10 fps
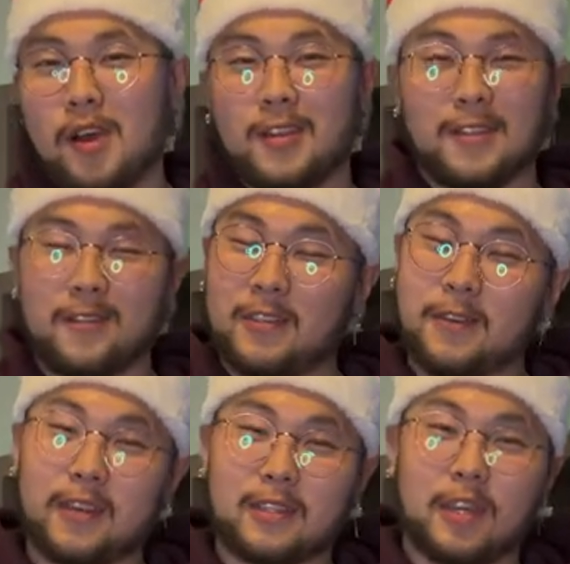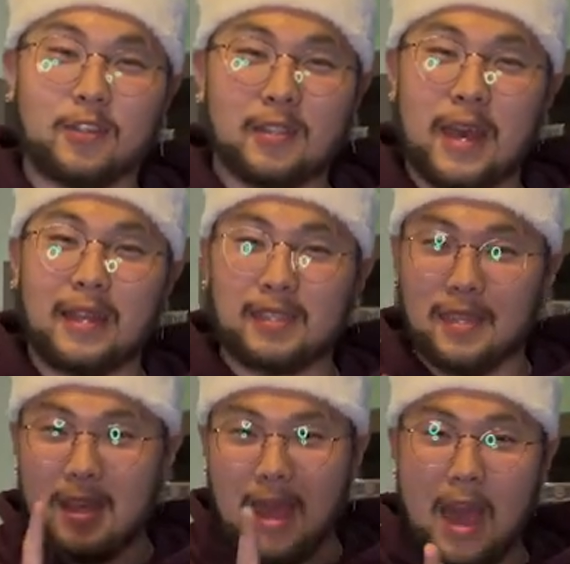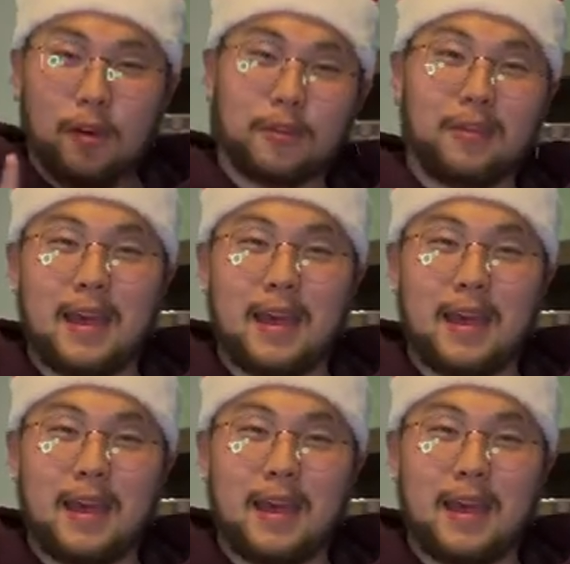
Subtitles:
So if this video gets 100 likes, I'll do